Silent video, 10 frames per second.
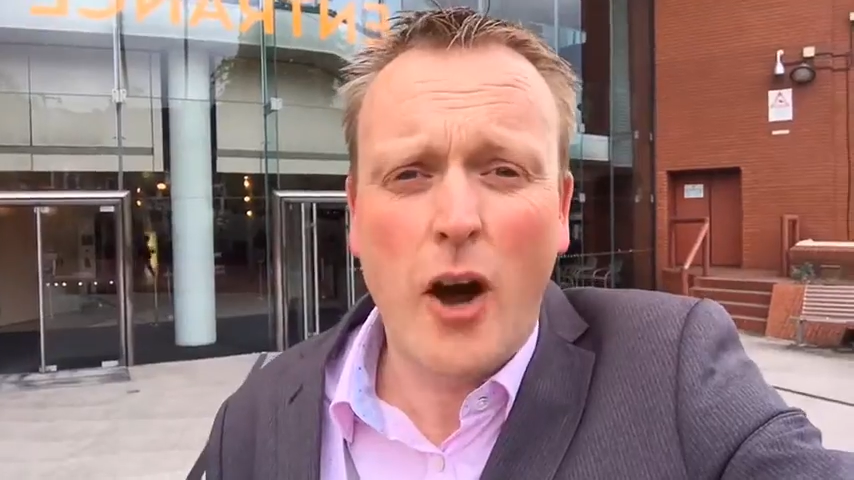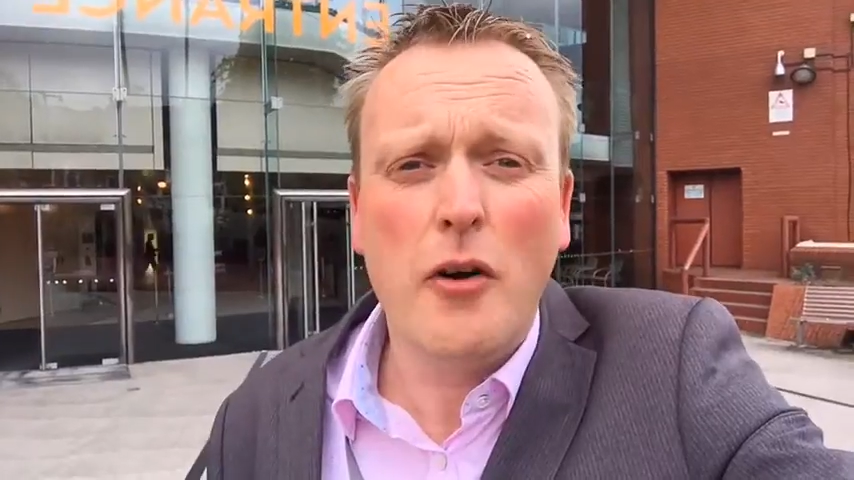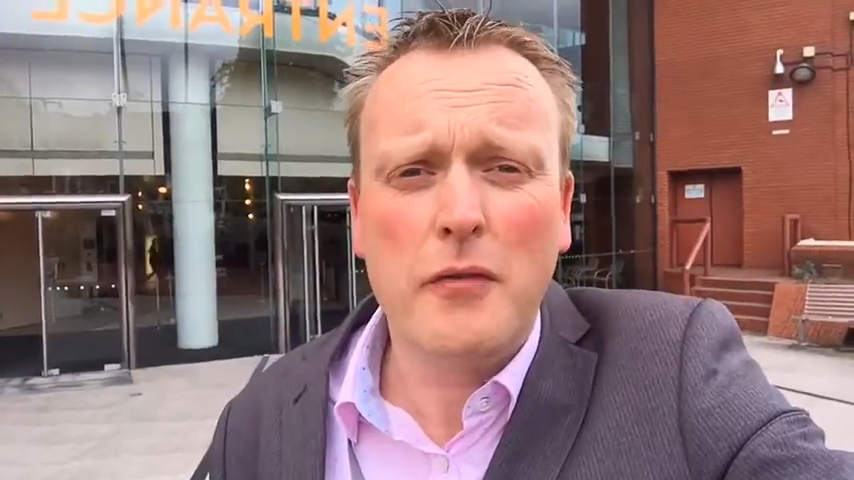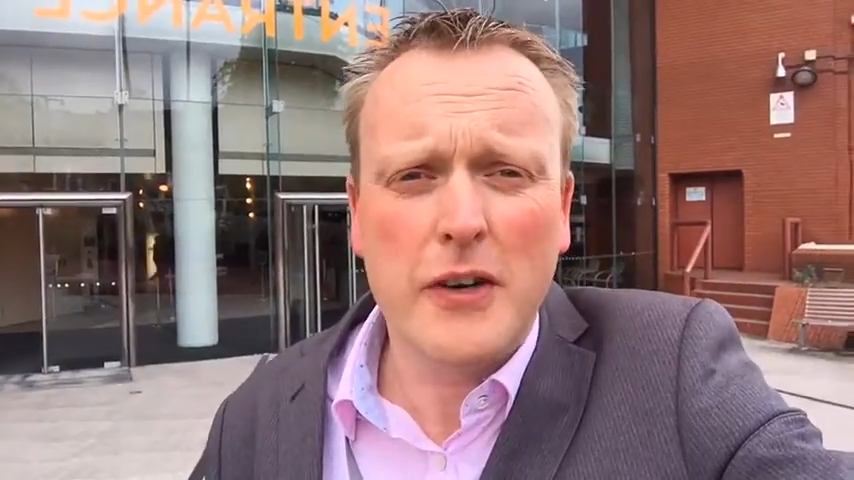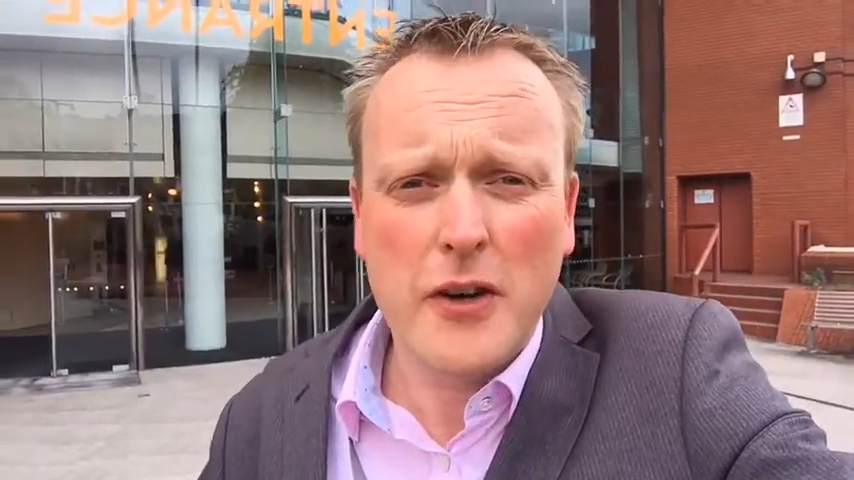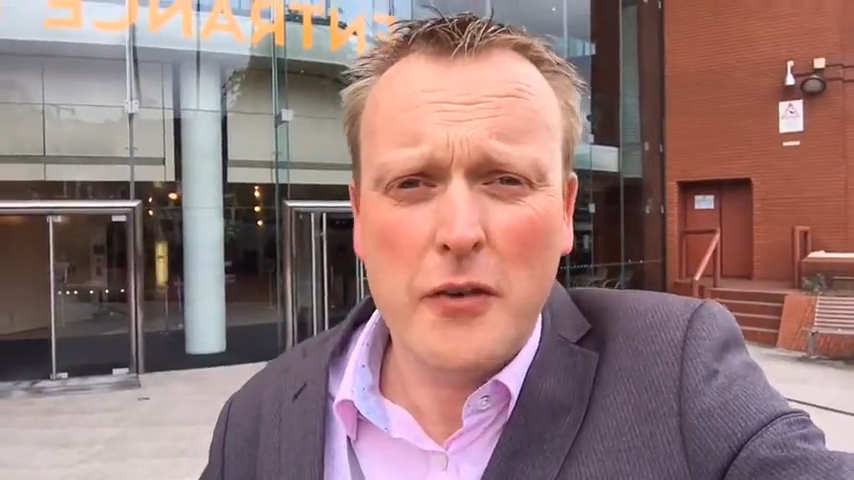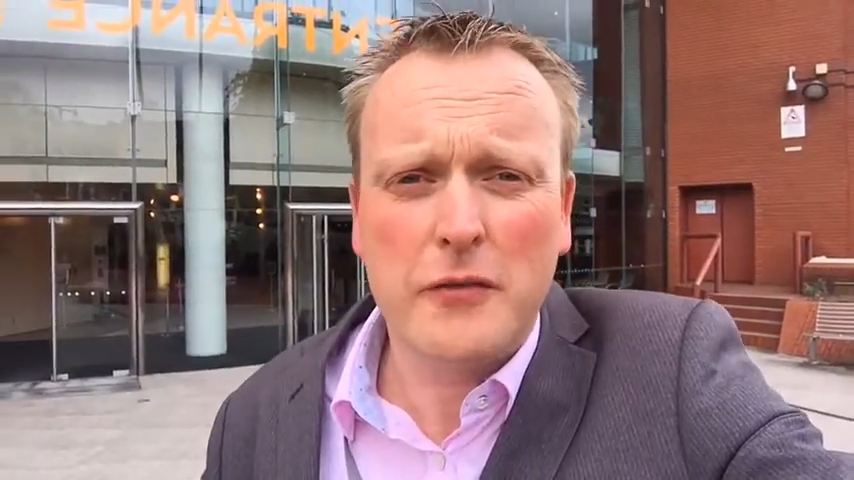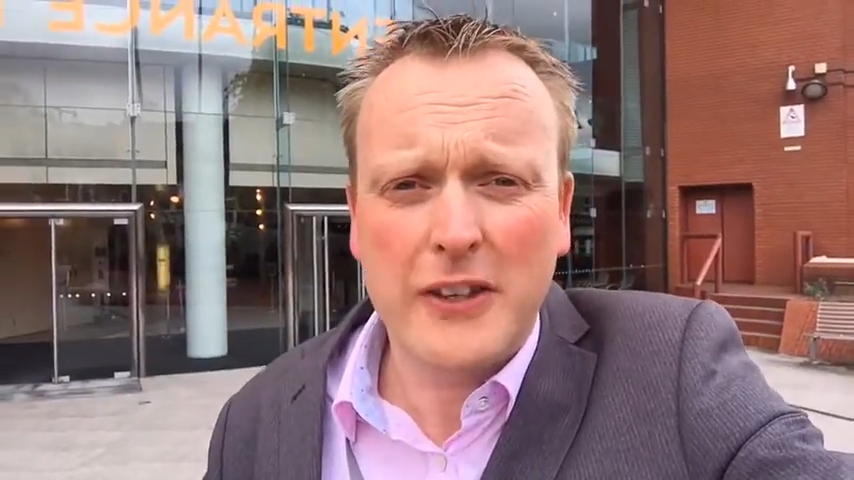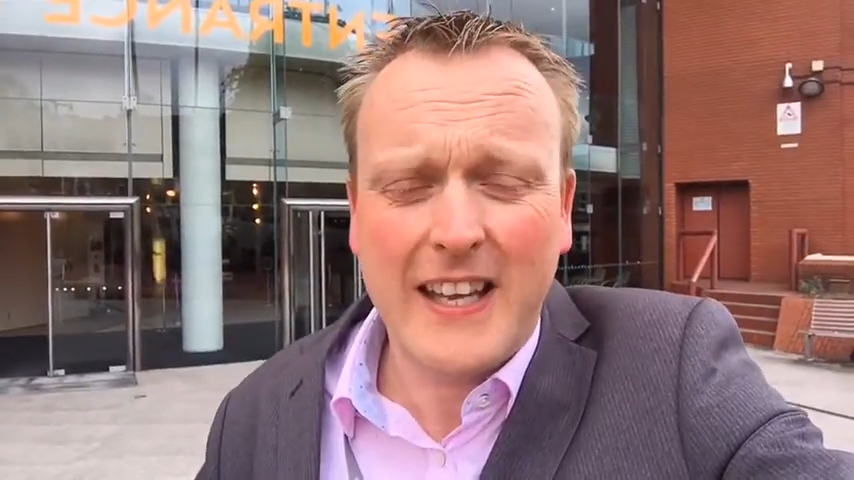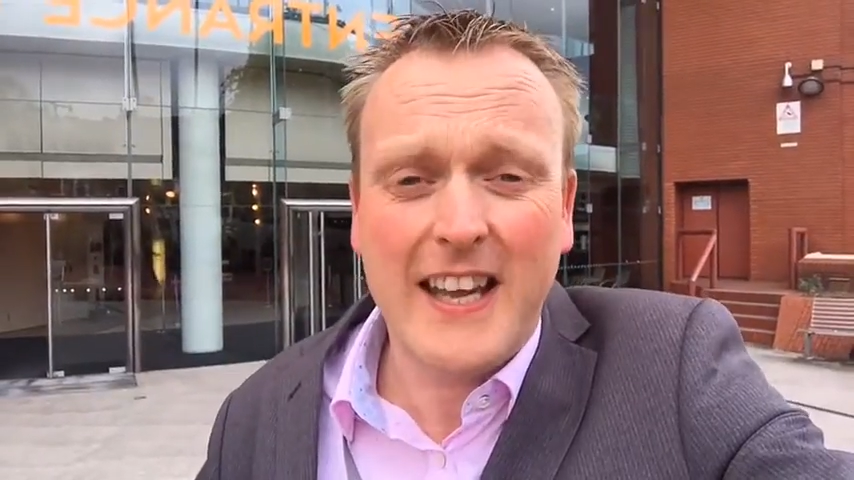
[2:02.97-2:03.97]
over and
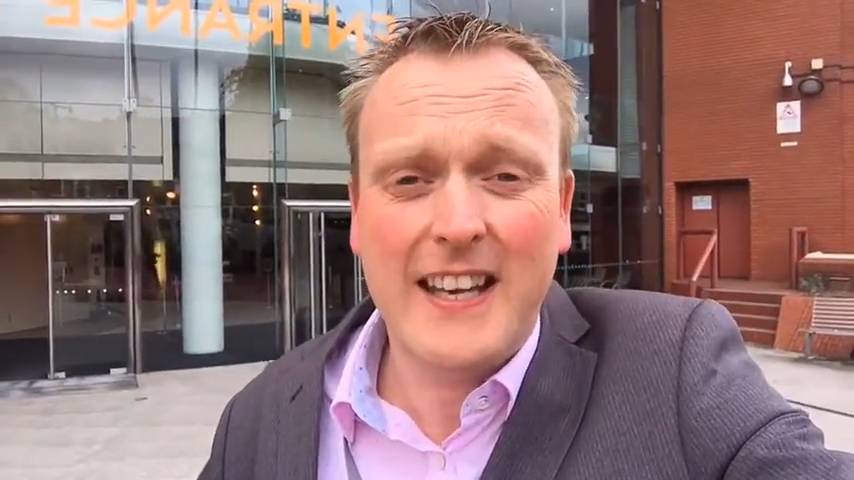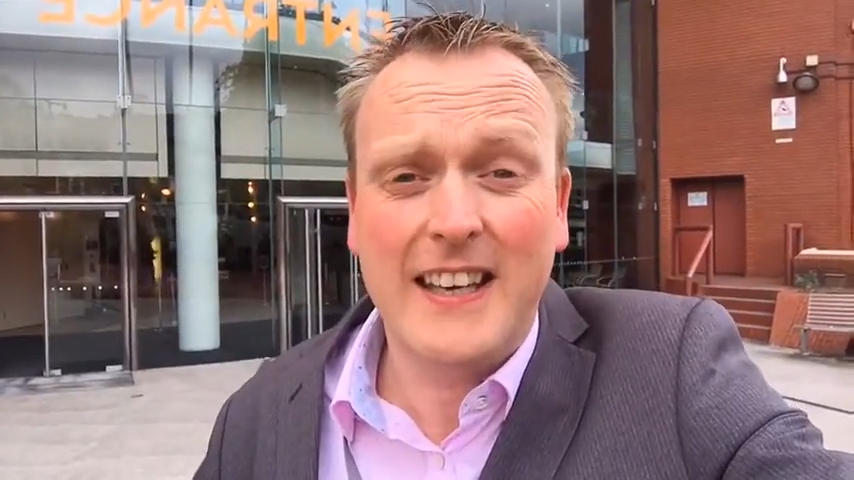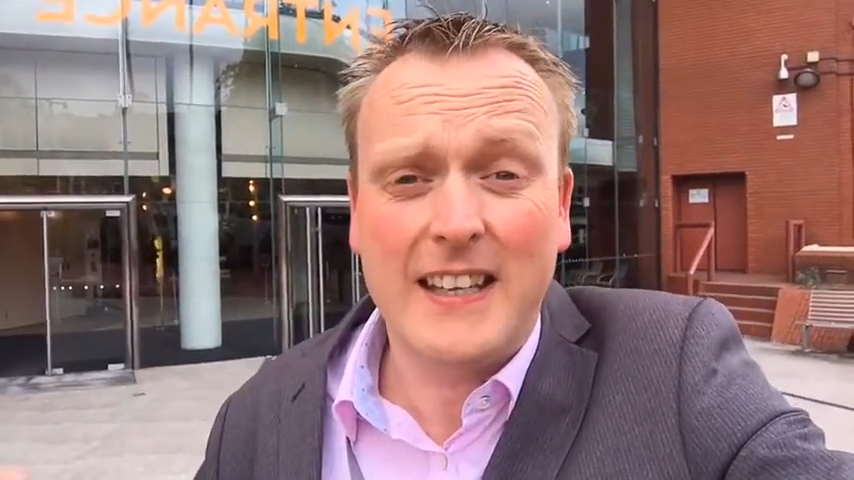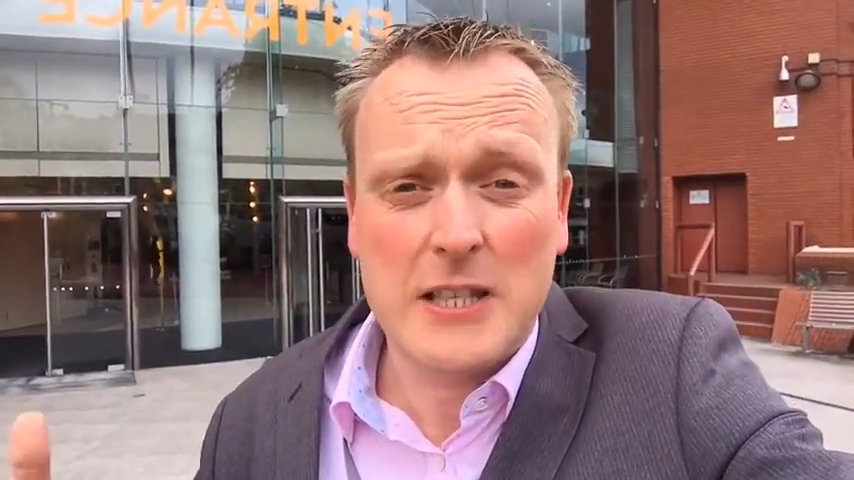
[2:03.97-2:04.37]
over again and